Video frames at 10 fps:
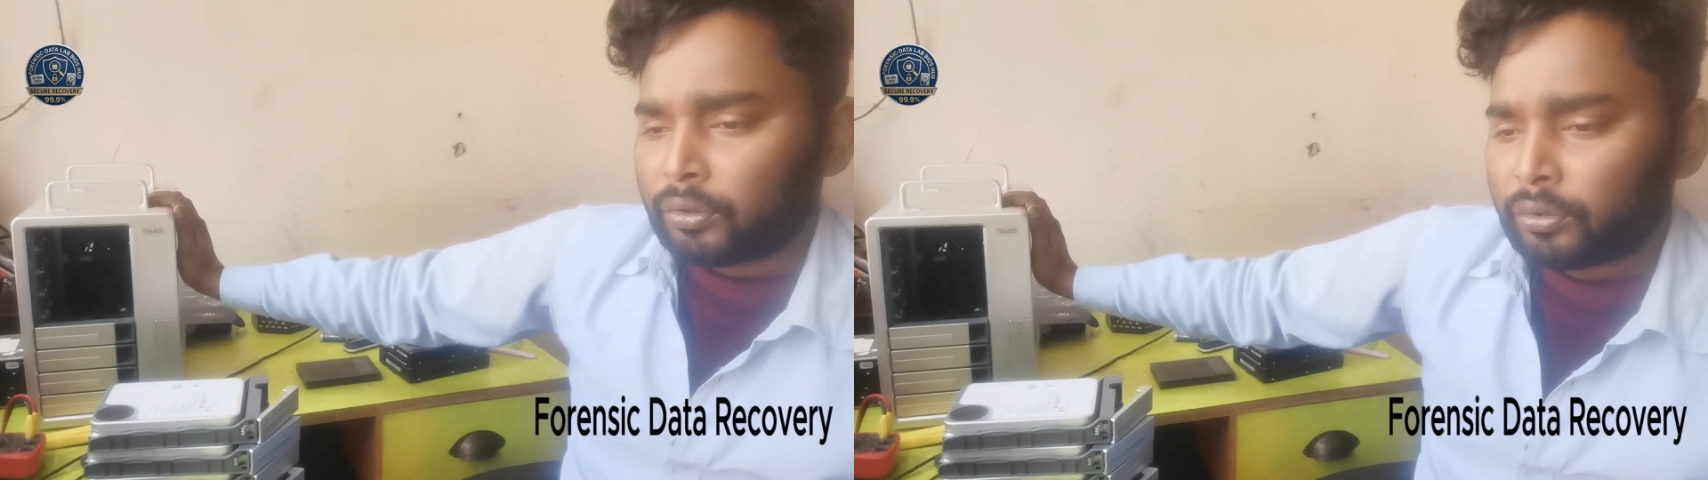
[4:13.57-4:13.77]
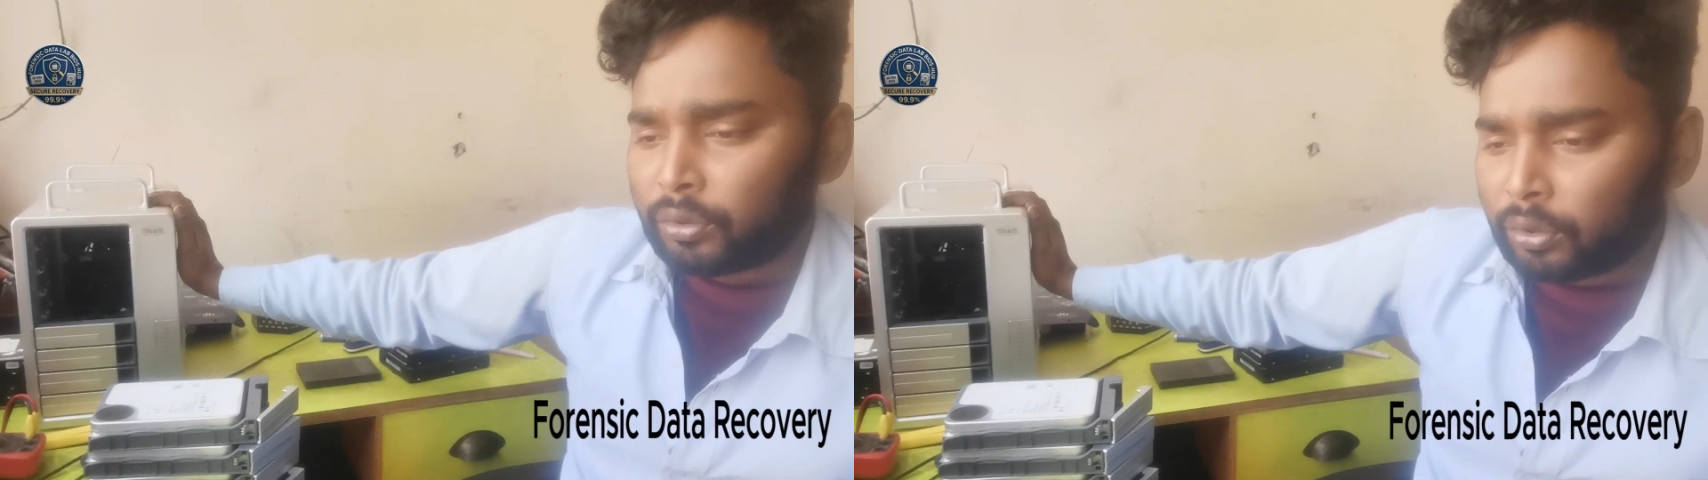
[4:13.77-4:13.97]

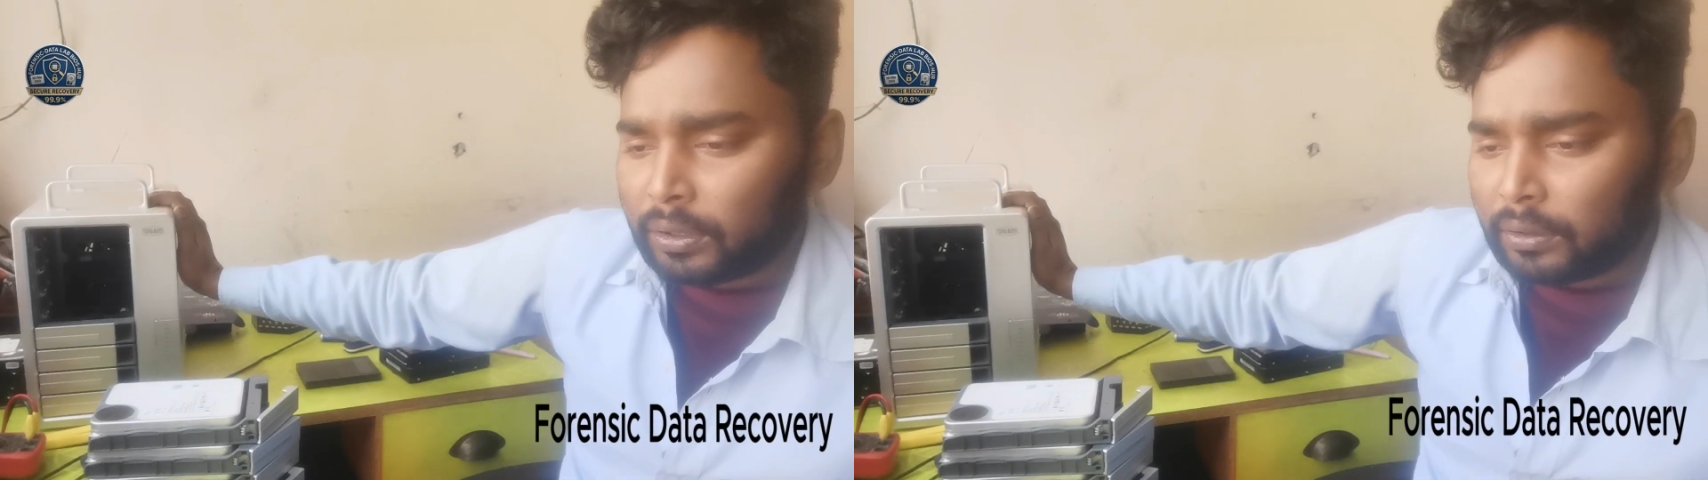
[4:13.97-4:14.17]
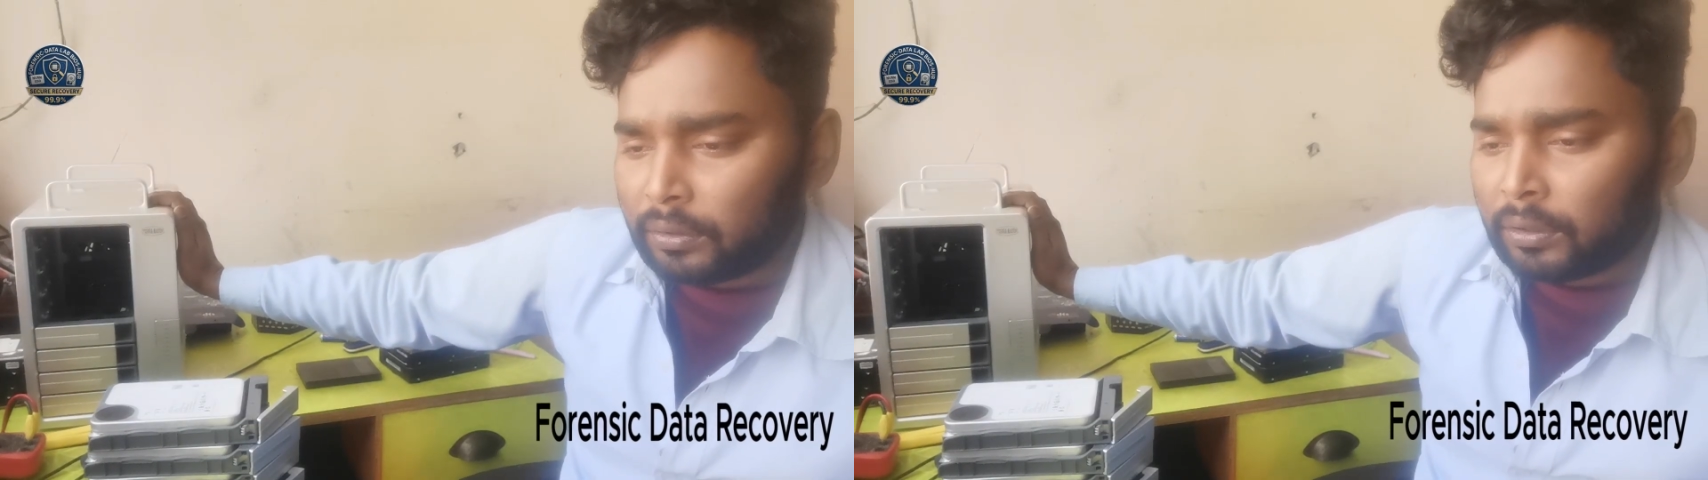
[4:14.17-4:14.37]

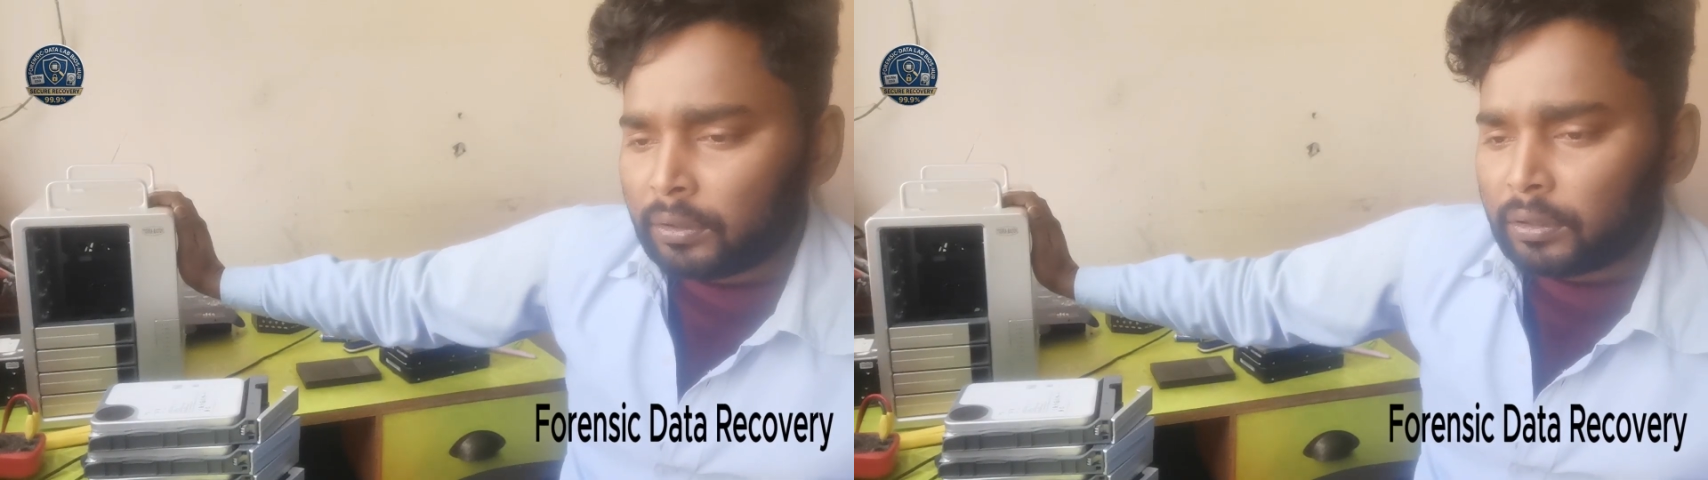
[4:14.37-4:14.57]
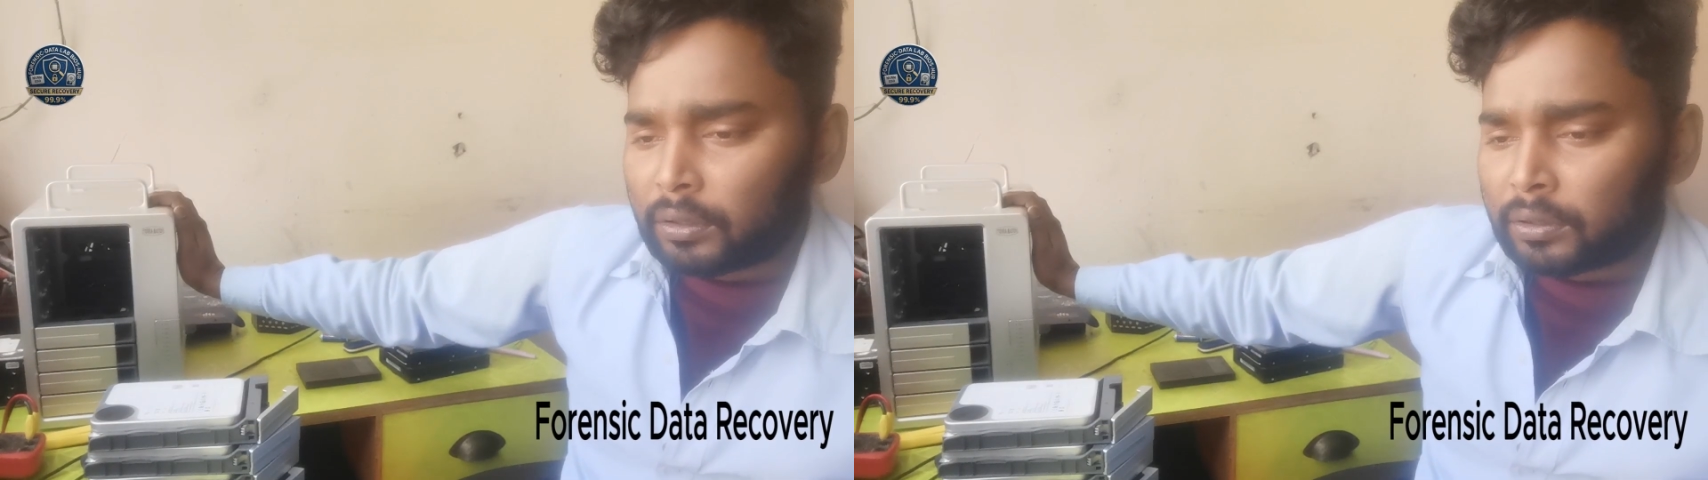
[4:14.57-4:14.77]
So
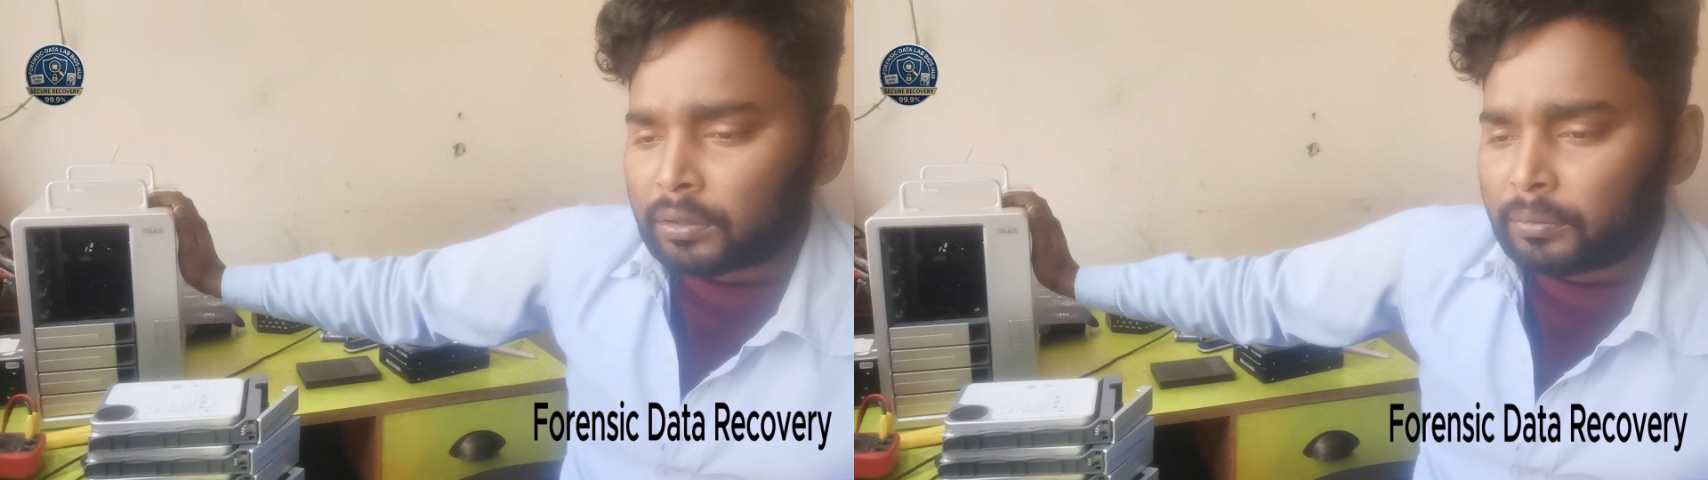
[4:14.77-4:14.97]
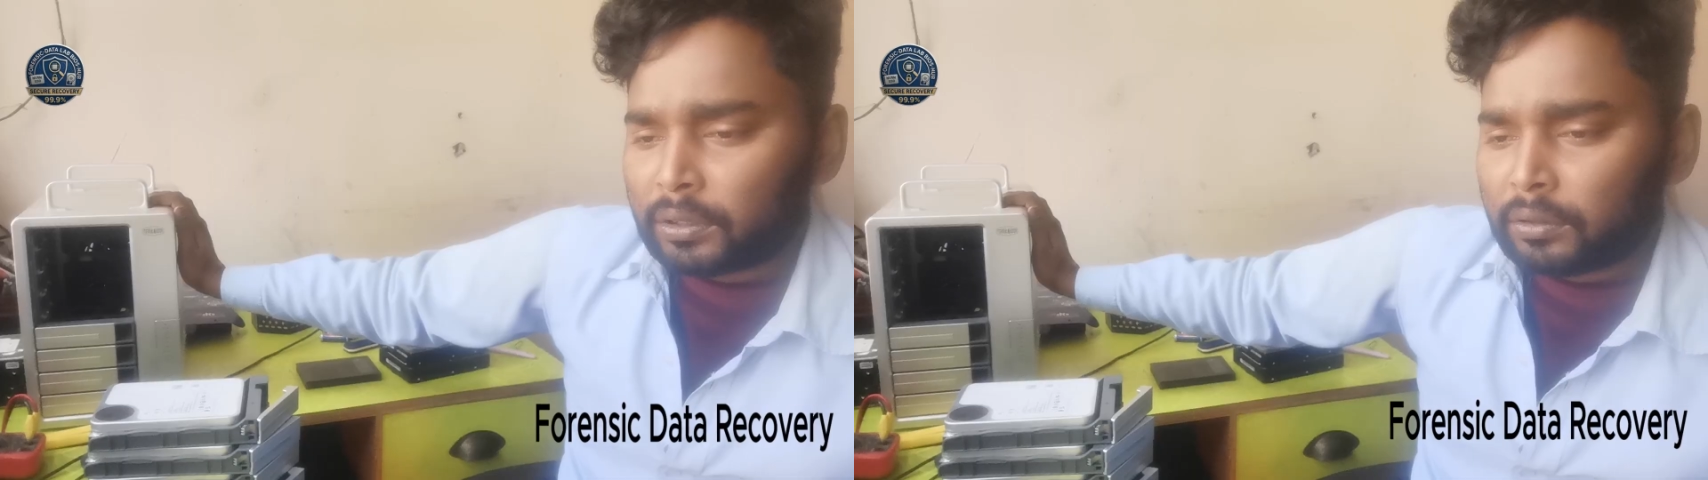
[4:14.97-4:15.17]

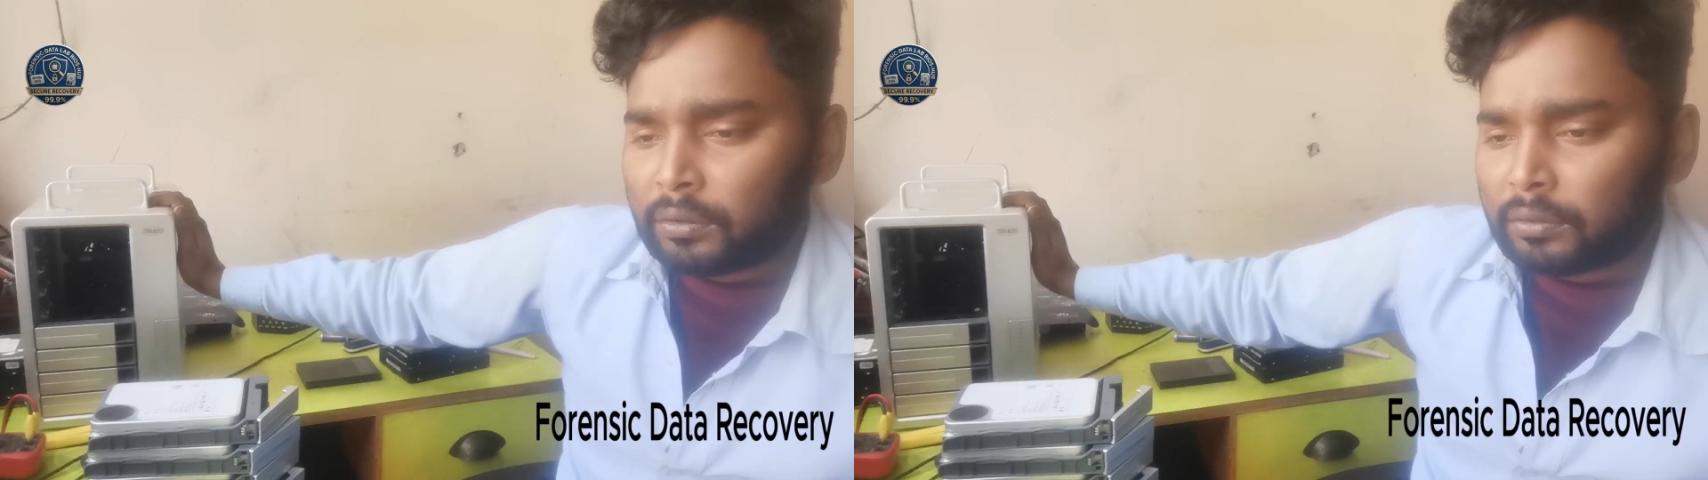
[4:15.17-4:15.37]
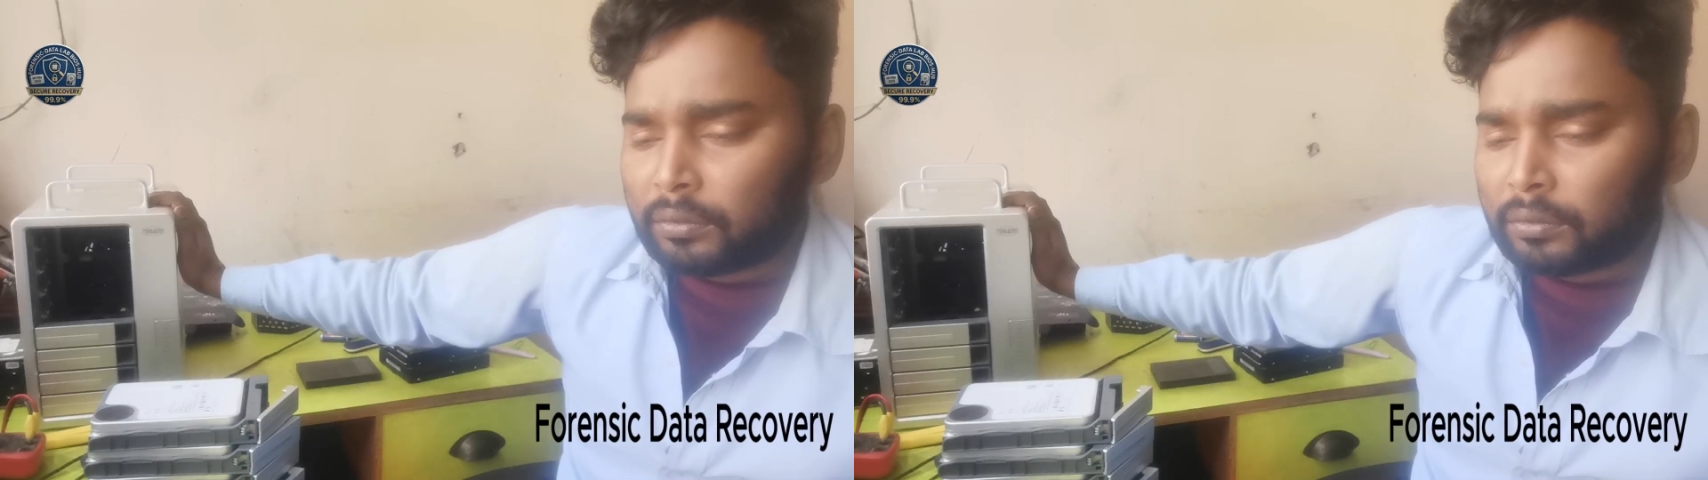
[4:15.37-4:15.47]
customer